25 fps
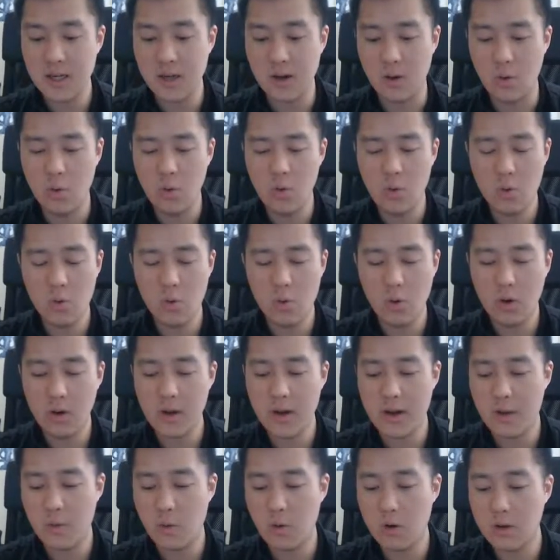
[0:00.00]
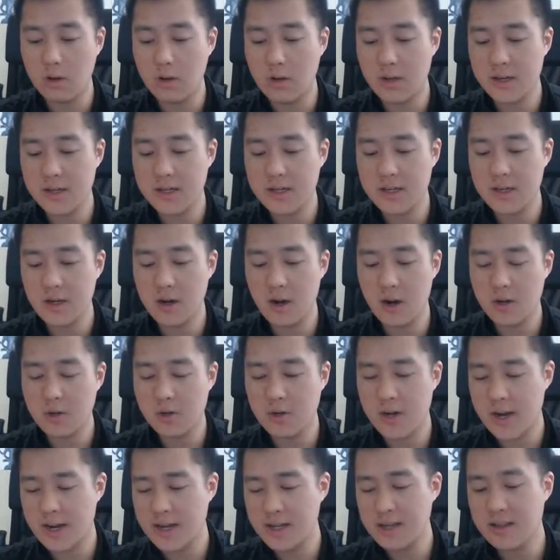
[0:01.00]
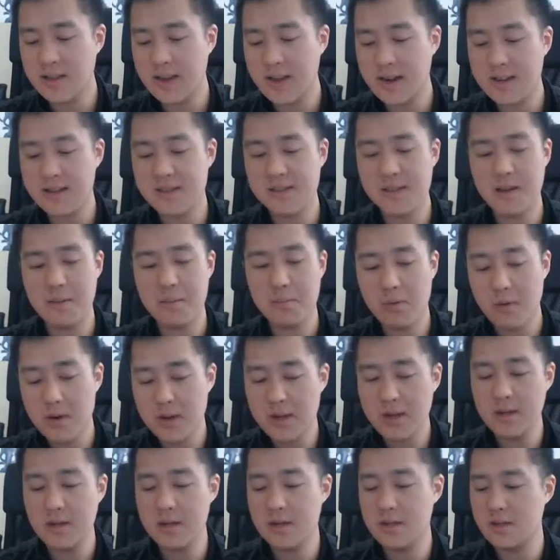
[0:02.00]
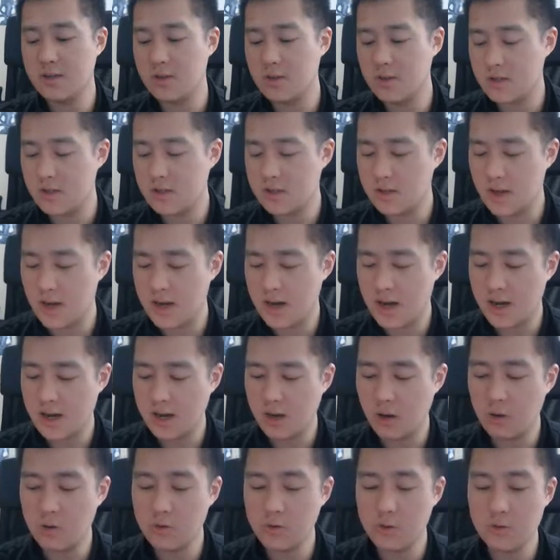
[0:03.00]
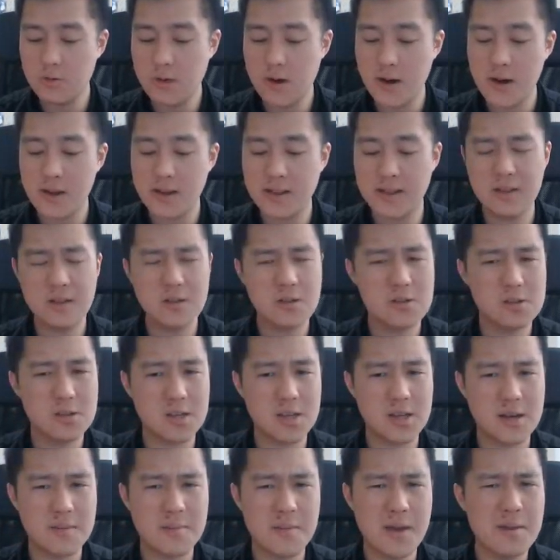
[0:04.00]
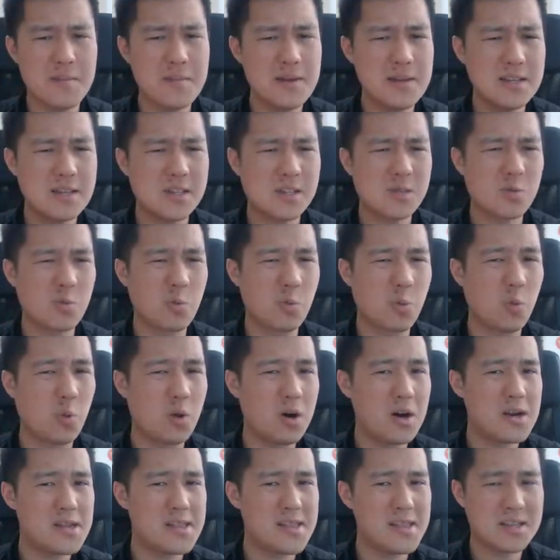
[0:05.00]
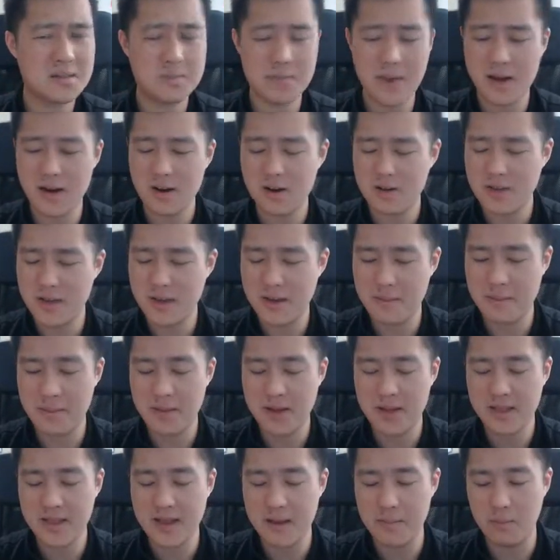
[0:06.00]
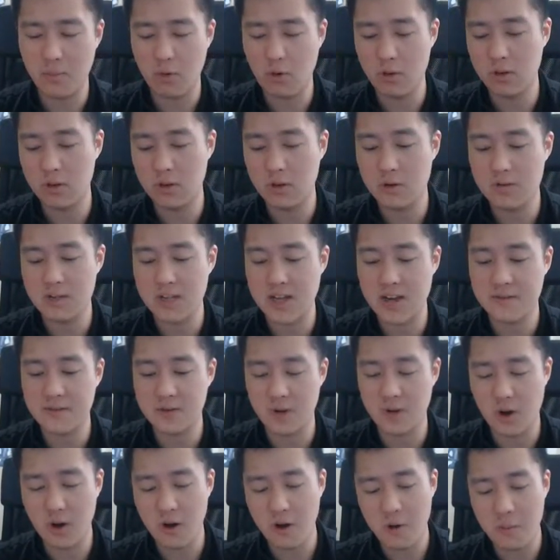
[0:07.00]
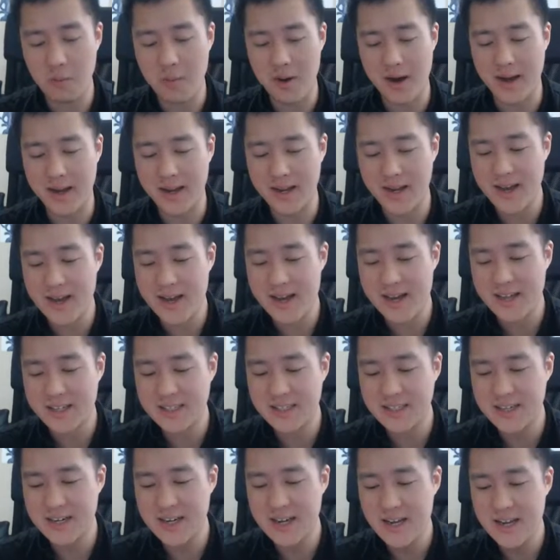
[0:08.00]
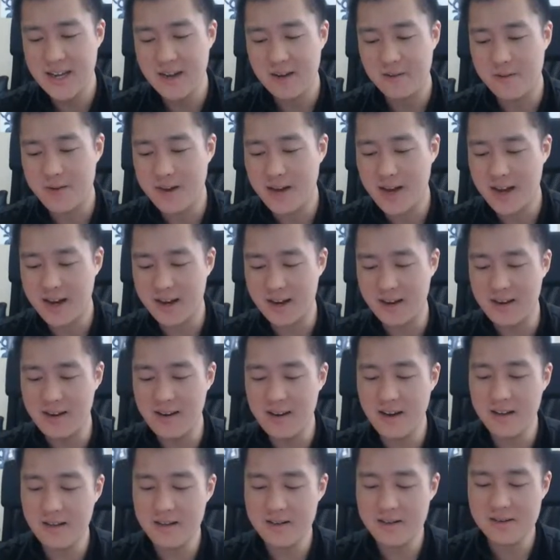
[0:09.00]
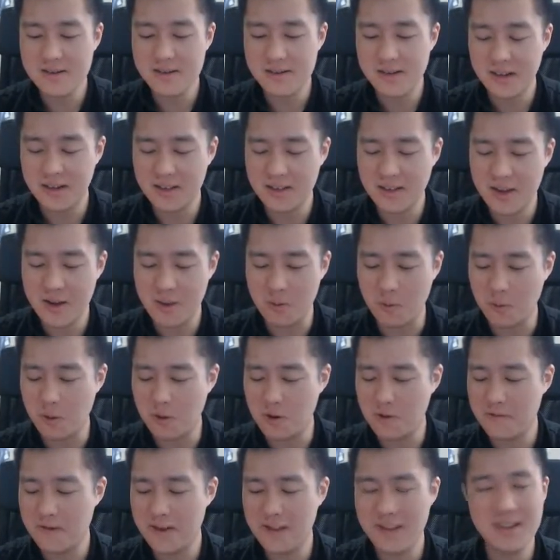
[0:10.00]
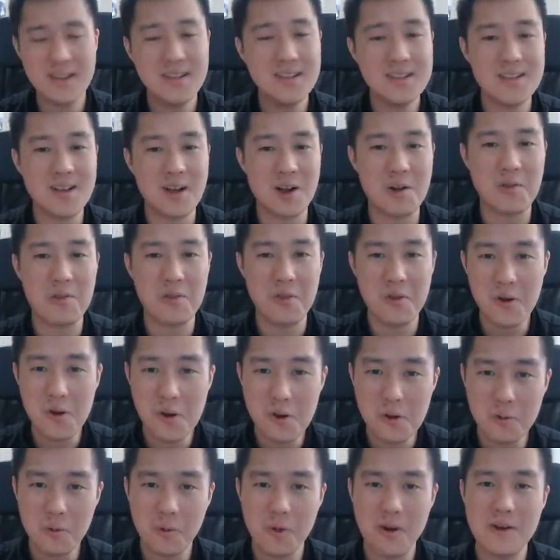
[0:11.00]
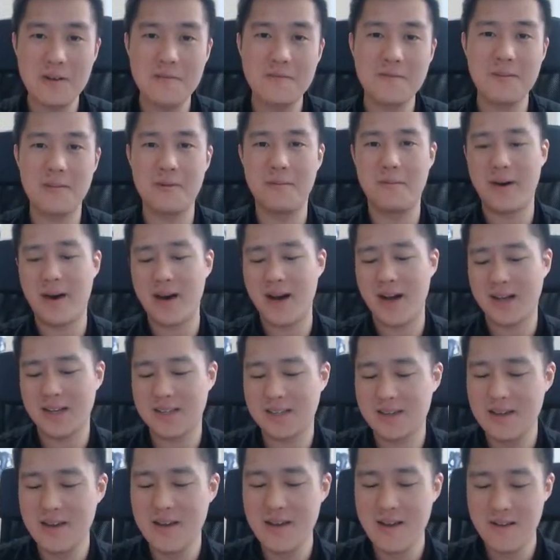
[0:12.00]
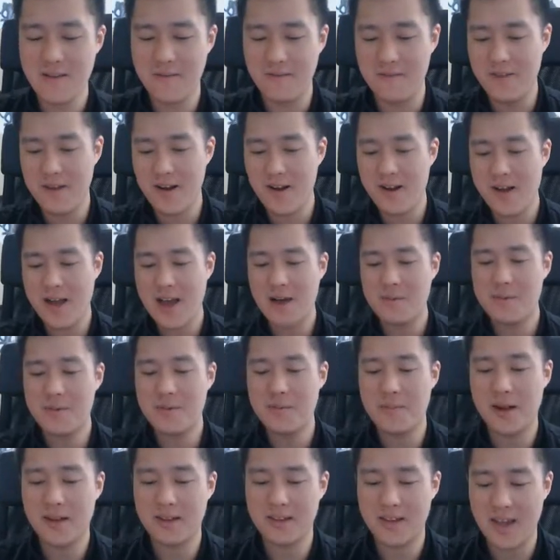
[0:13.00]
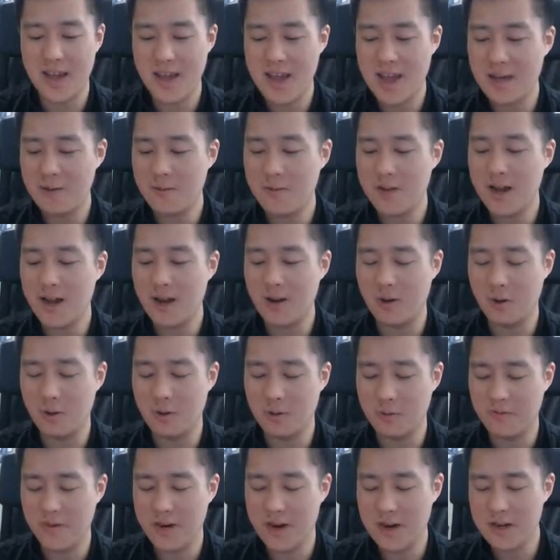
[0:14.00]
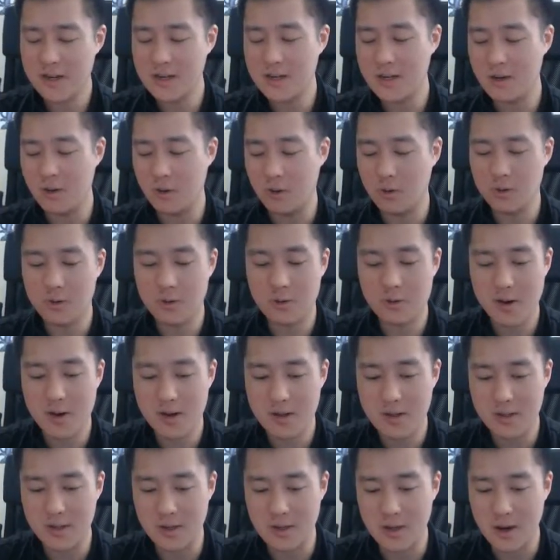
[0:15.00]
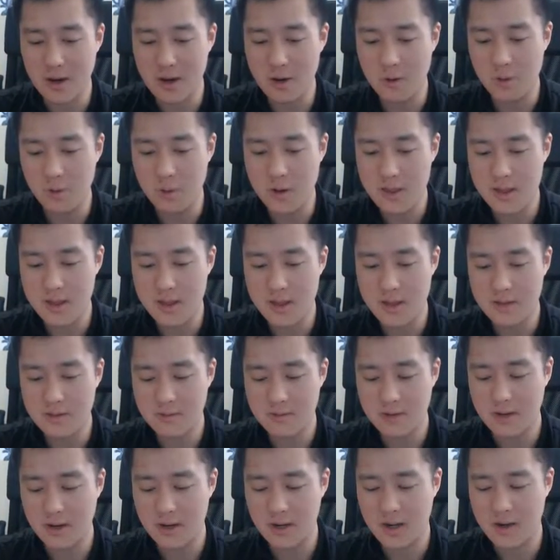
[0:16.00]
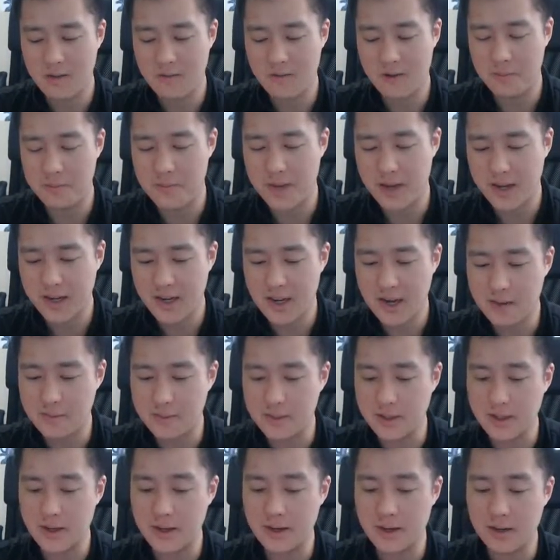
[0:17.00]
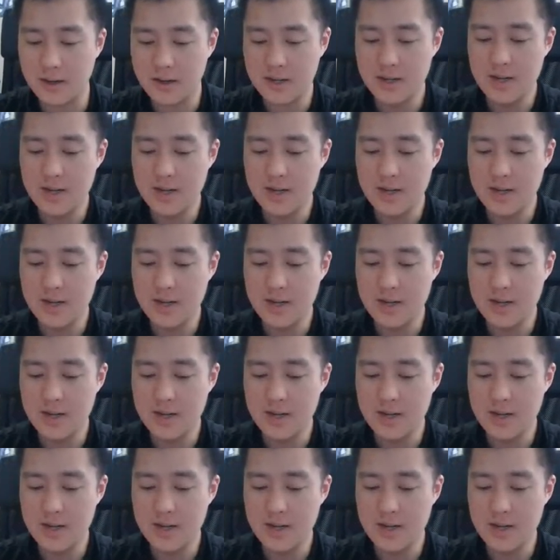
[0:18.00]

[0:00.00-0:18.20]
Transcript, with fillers: Ooh, okay, World Legacy Guardragon. That is a pretty good uh, ultra rare. I think there's uh, maybe just one that's better, that being that Borreload Savage. Oh my gosh, we got another Sunlight Wolf. I think this is our third one for the box. Very happy about that. And we got a very good ultra rare to go with it. We're going to cover up that common card.